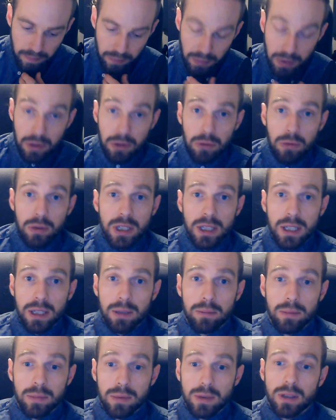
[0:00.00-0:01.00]
new
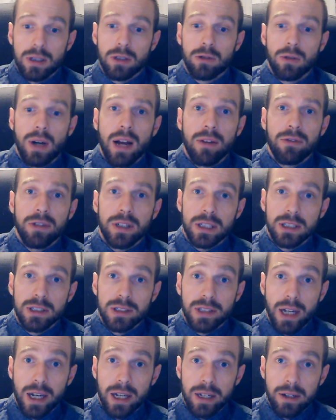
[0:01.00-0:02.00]
team, graphic
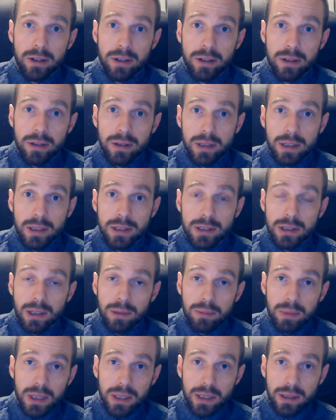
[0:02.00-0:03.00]
designer, is
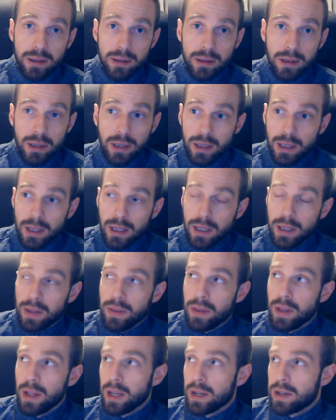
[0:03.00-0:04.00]
something
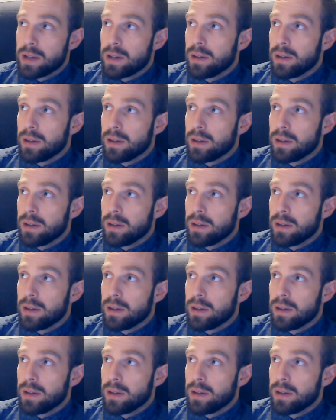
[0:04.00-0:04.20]
that